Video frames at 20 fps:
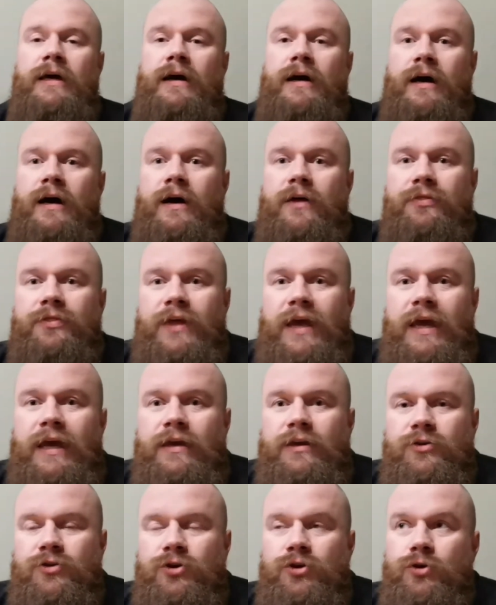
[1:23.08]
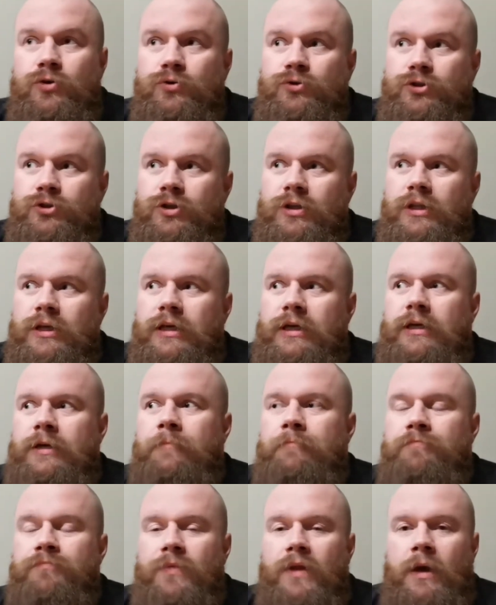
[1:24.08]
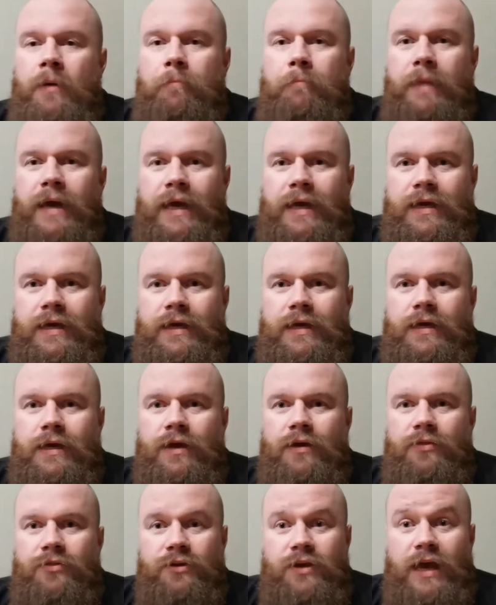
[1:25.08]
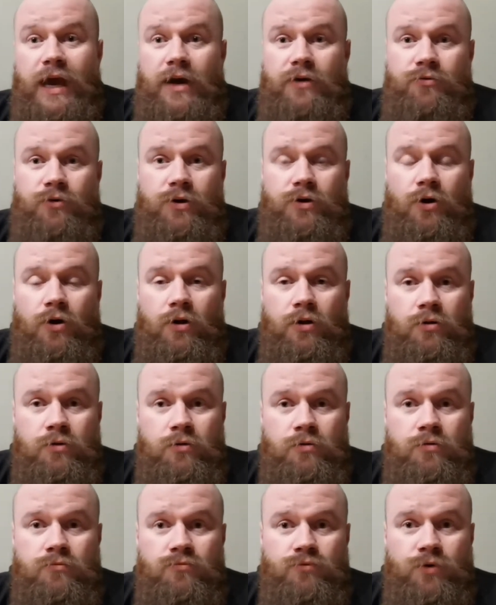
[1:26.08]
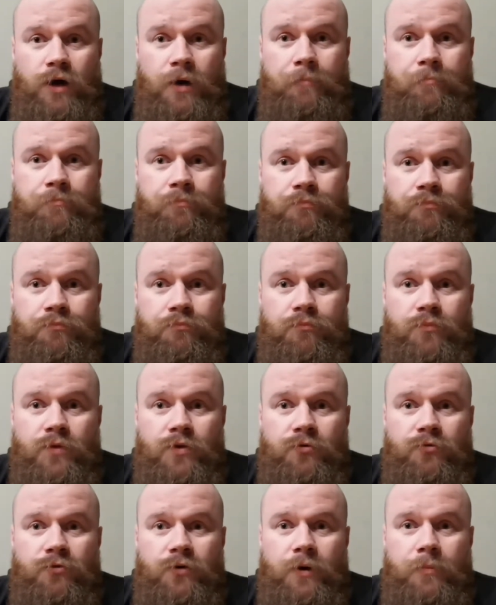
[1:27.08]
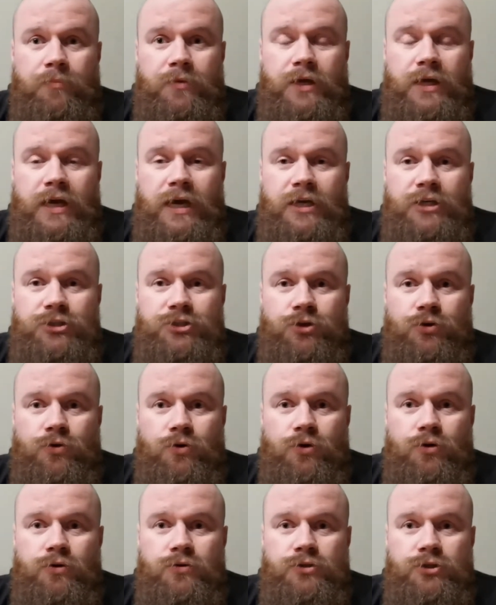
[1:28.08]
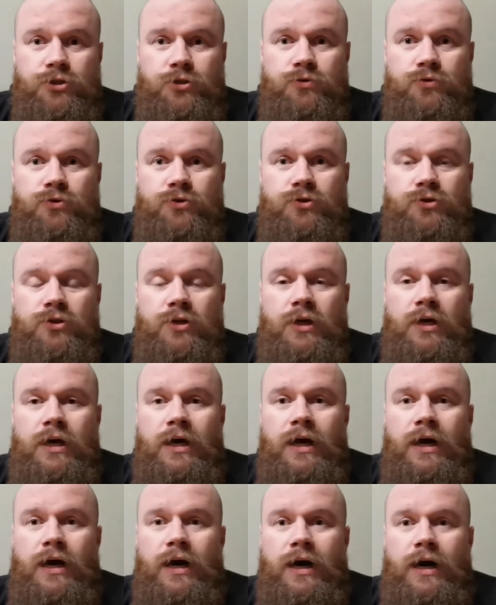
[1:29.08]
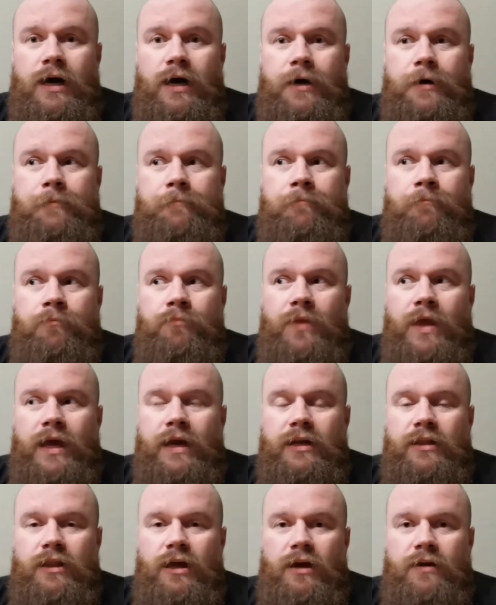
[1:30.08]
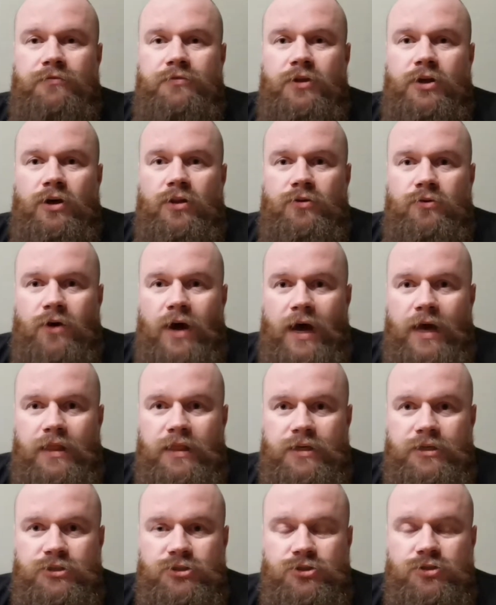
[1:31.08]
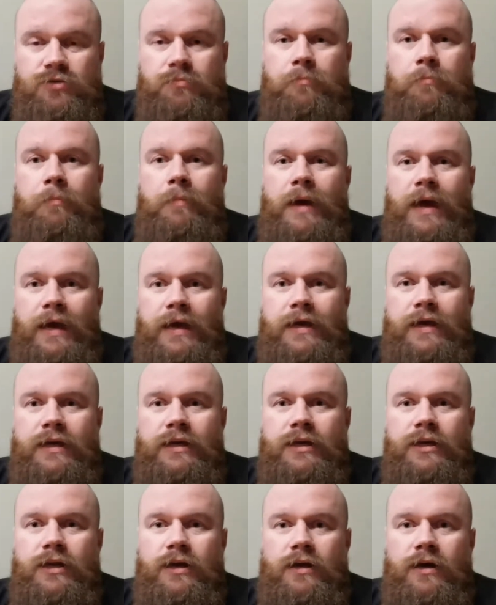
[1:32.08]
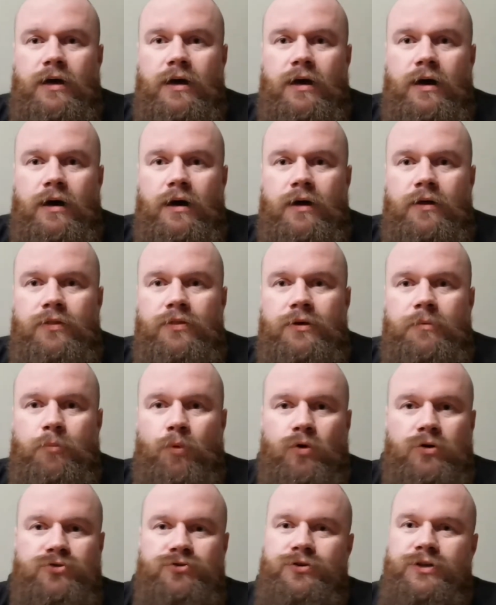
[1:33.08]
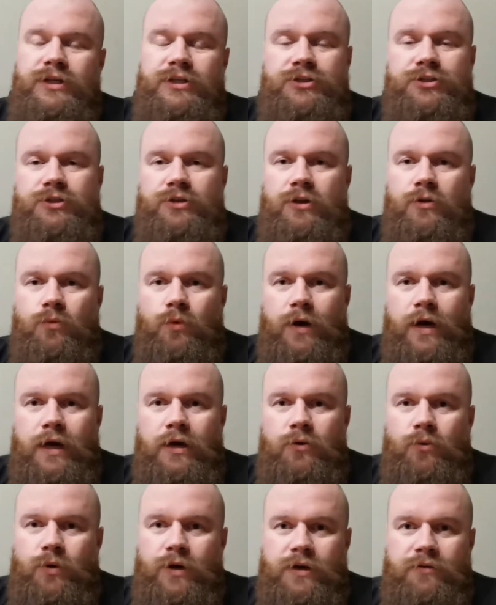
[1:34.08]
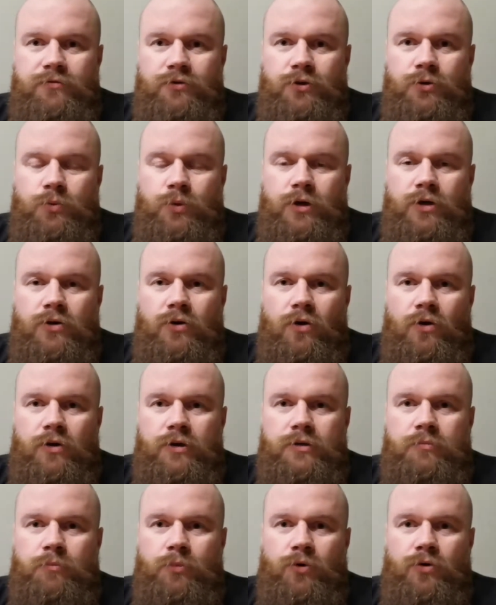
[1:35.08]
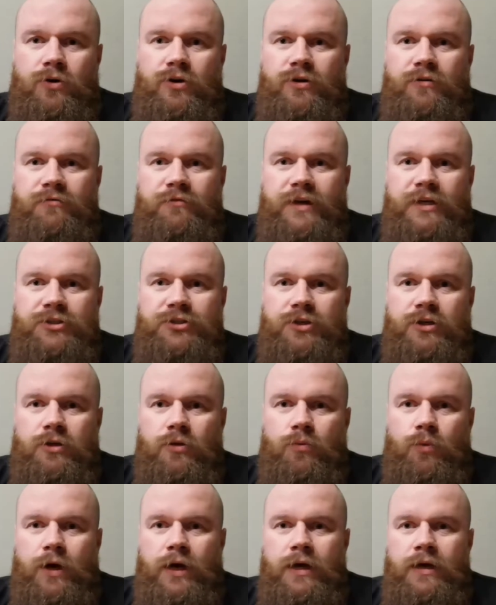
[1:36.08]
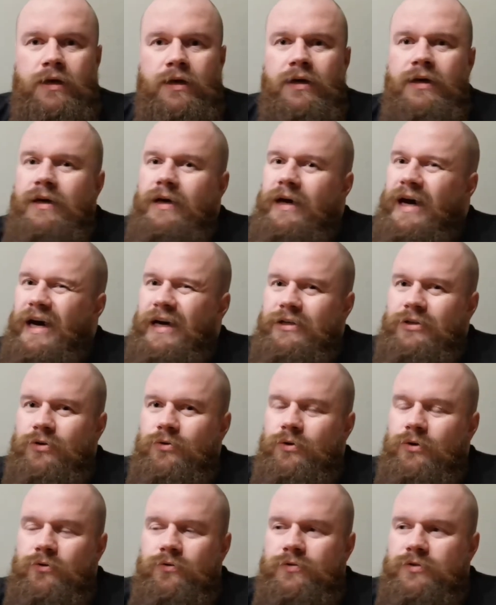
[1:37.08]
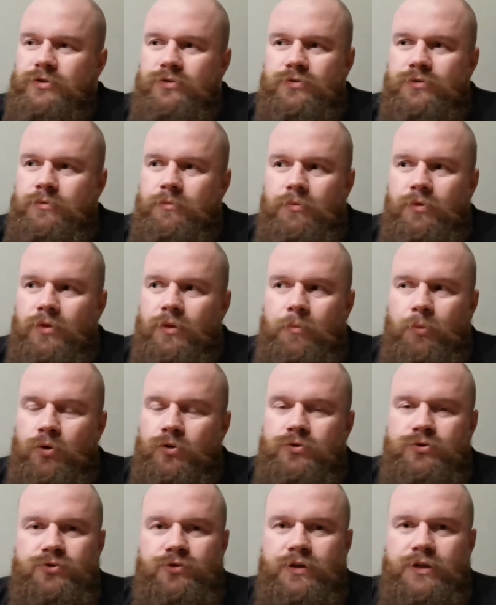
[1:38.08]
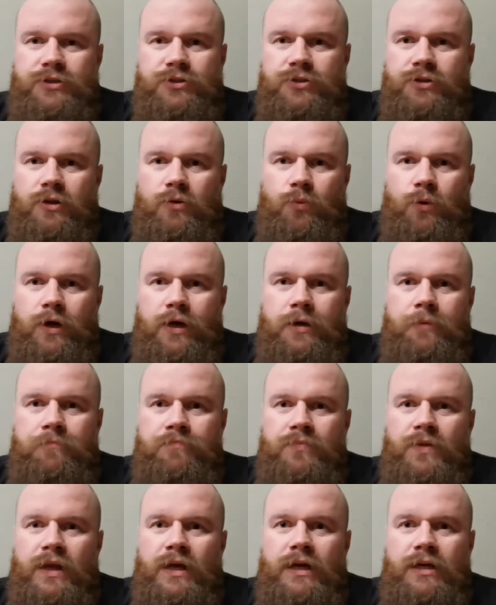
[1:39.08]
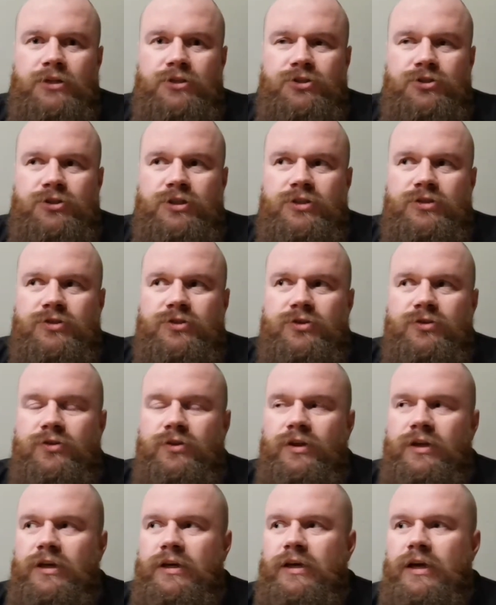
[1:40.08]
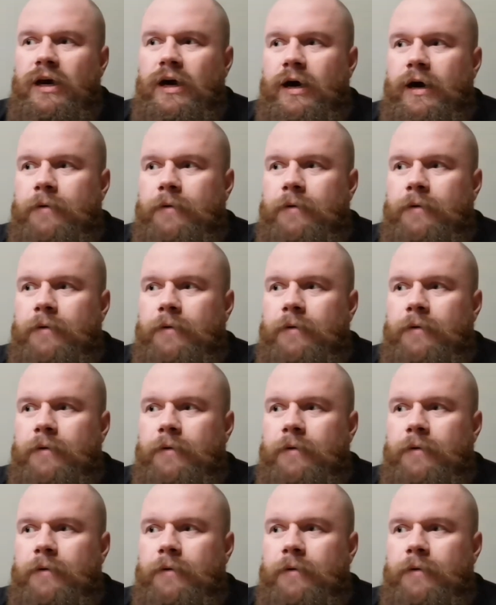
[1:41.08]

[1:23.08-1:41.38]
They usually make the agricole rum from the cane sugar juice. And a lot of the other islands make it in the more traditional way, whatever you want to call it, more conventional way. I don't know if it's the more traditional way. It's just the